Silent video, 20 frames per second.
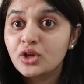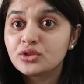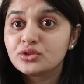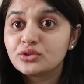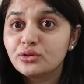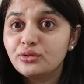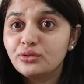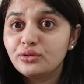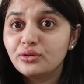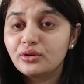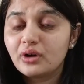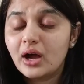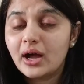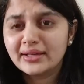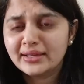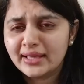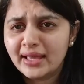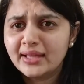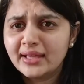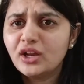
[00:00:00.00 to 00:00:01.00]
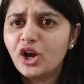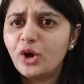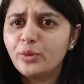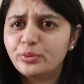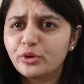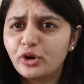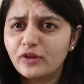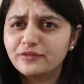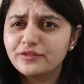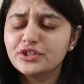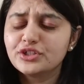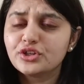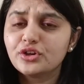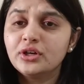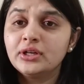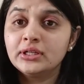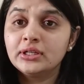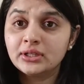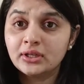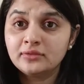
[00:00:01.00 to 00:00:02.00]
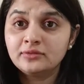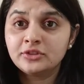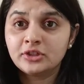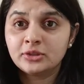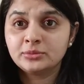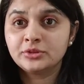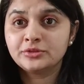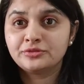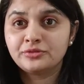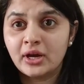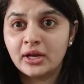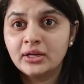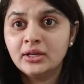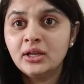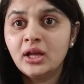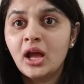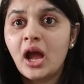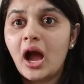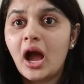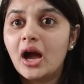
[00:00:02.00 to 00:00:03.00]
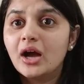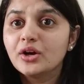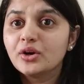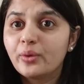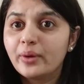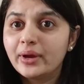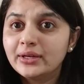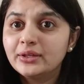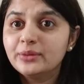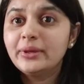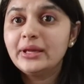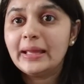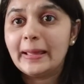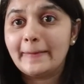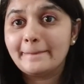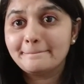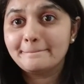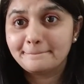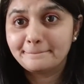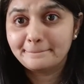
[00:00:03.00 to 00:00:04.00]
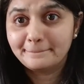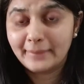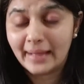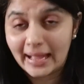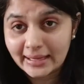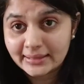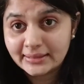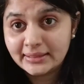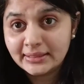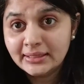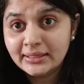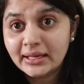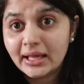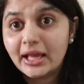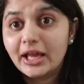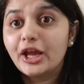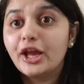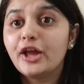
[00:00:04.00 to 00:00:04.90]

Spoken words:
So again, our profits or return from the fund are going to be impacted